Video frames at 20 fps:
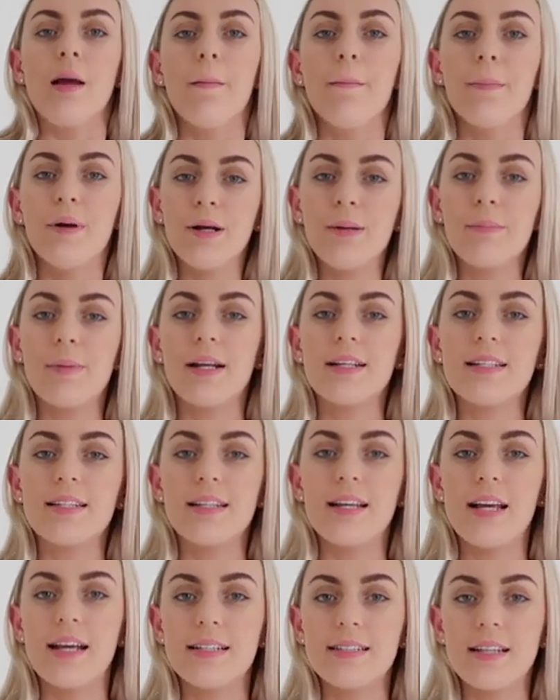pretty much
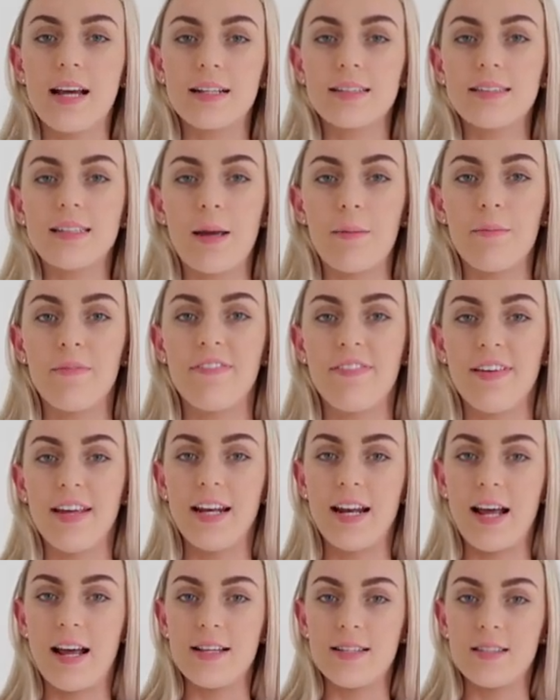the exact same
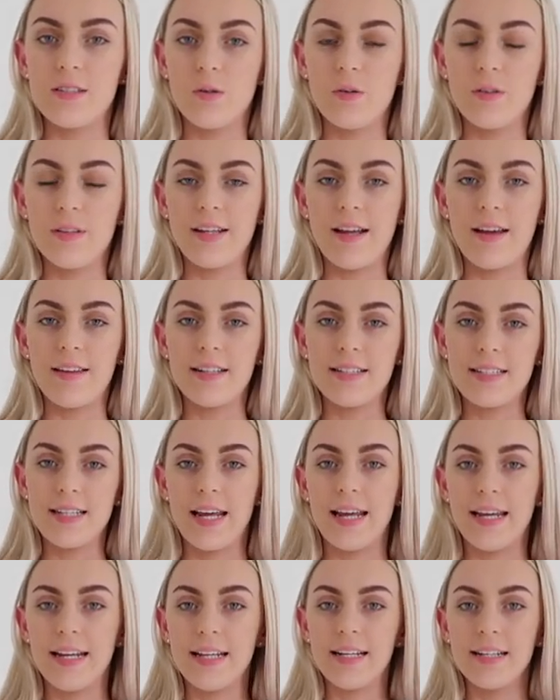fit as all the other
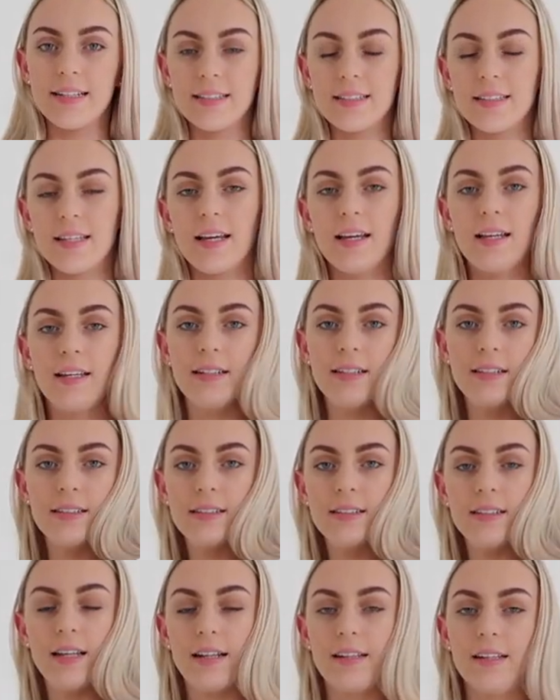teas
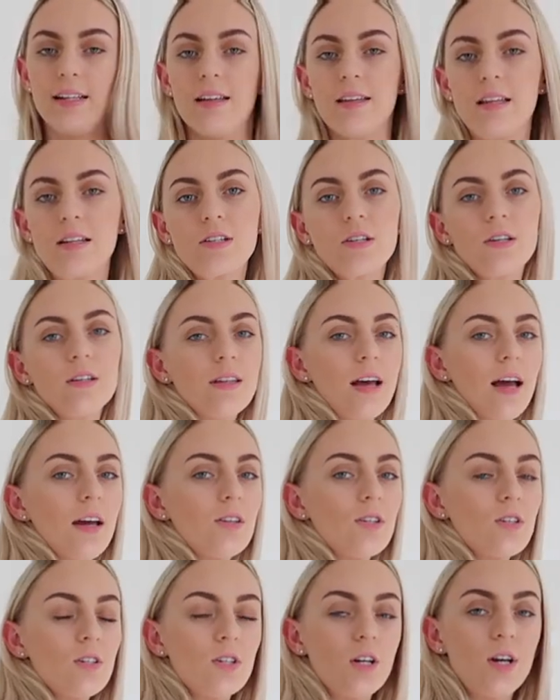like the other two that
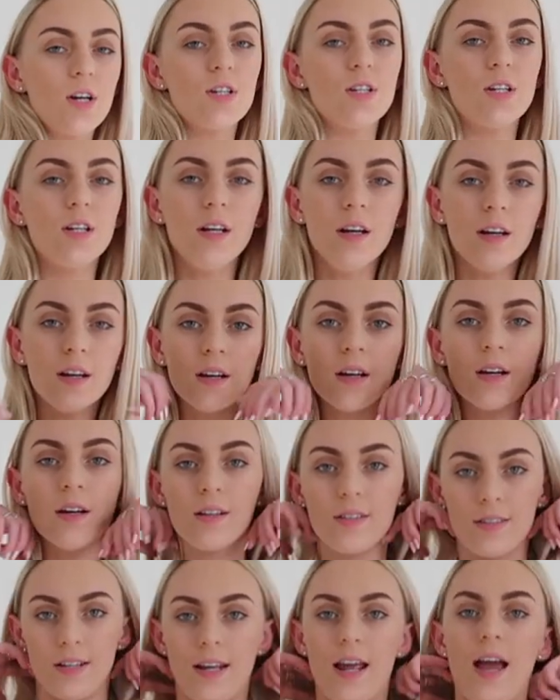I just showed you
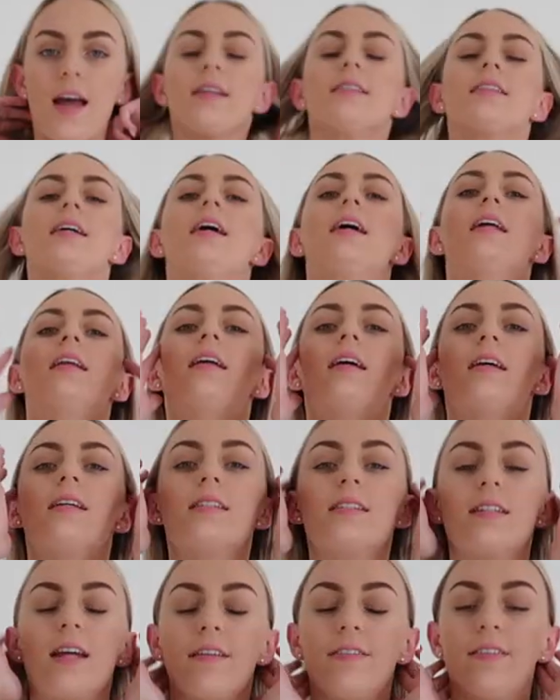so yeah 10
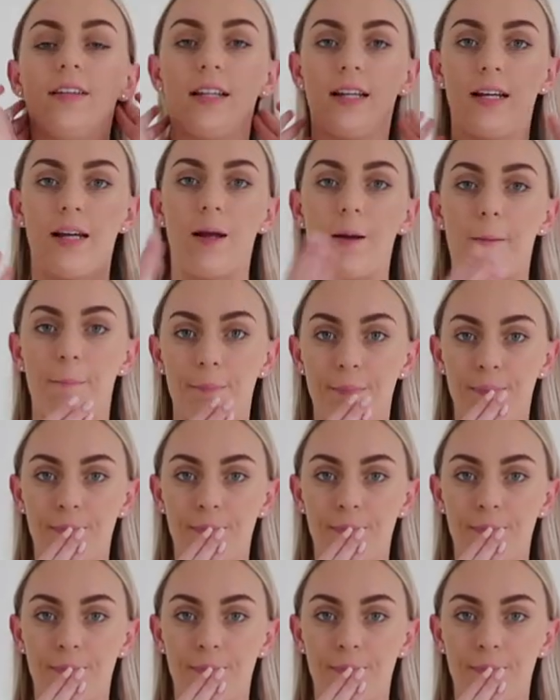is definitely